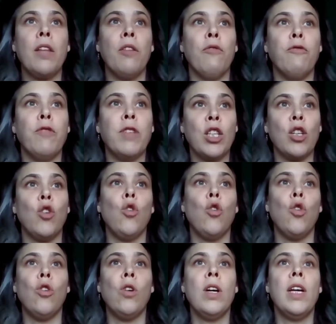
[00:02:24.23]

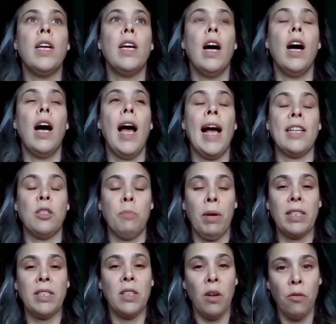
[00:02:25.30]
physical
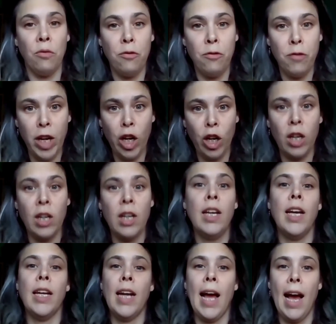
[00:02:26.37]
aspects of fear
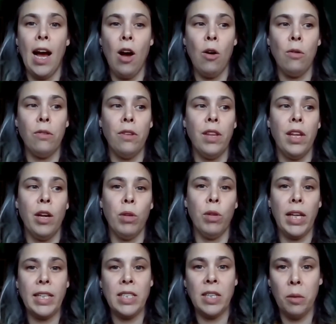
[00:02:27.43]
and how they
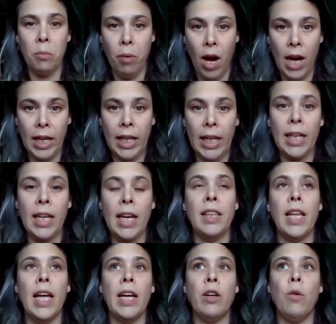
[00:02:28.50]
relate to the body, and
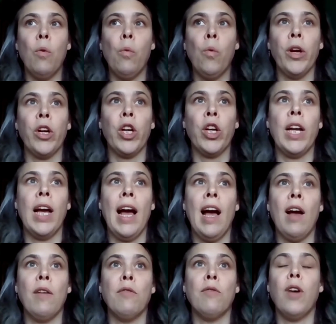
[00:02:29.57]
then we're going to
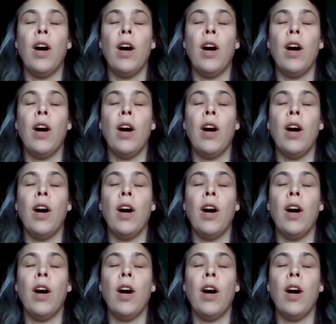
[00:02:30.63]
have